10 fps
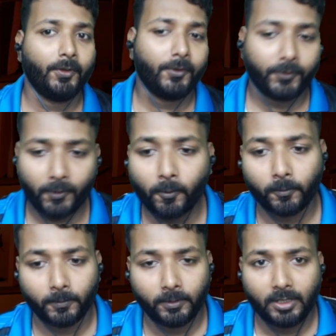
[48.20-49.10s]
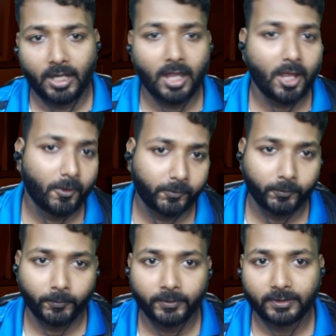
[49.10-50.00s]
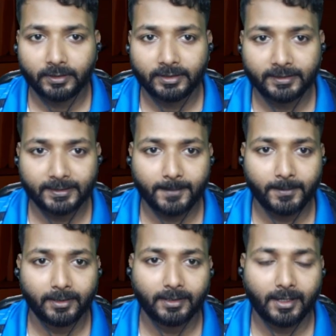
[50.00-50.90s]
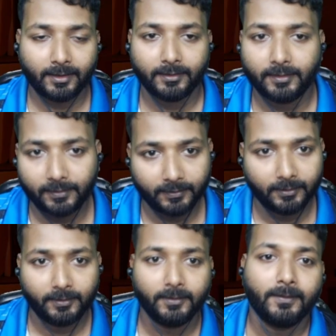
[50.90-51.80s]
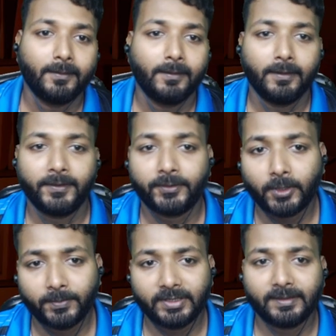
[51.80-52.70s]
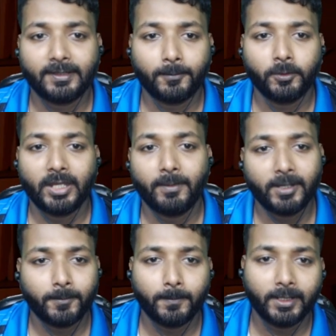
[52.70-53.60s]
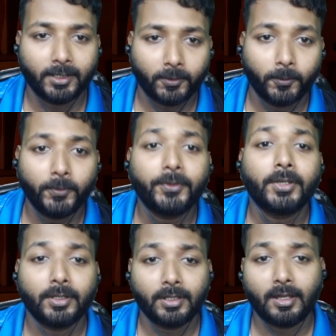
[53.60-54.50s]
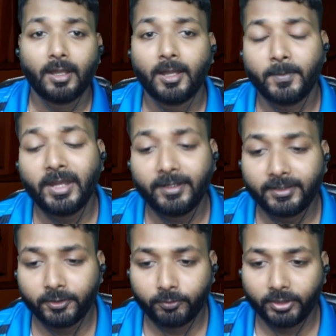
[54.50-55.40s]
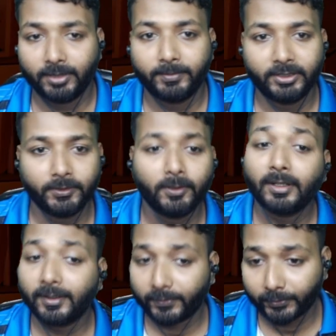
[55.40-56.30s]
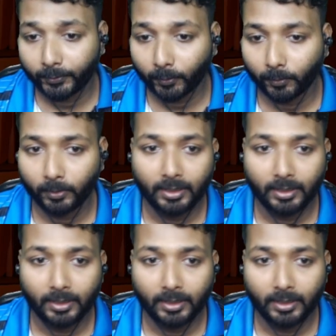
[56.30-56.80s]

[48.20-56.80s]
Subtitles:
So how to disable and stop this WMI provider host? I made a tutorial video. Let's go.